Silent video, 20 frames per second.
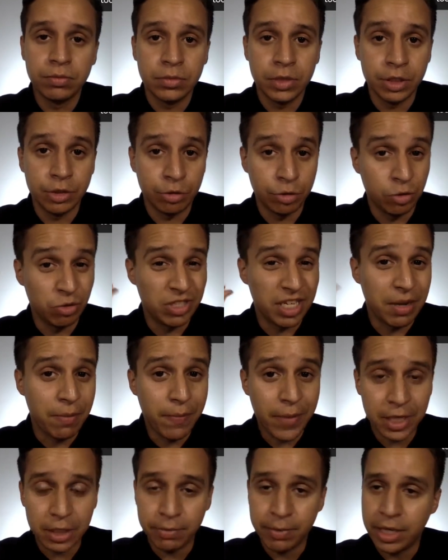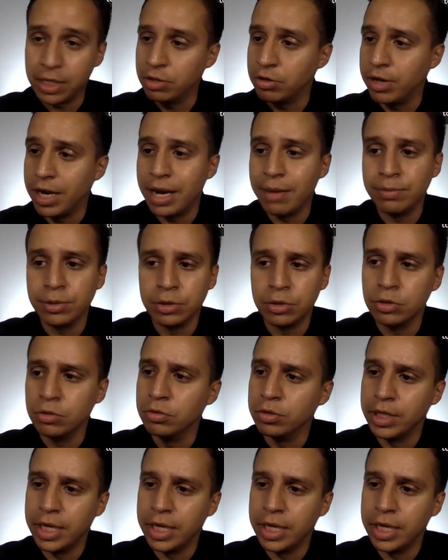These are tools like Mixpanel, Amplitude,